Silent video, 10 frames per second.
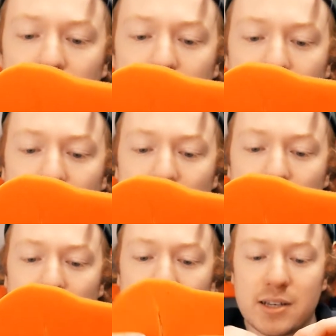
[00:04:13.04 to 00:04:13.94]
You can
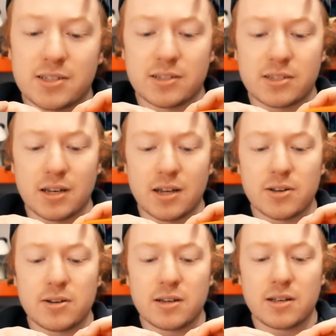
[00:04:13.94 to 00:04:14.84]
go nice and slow.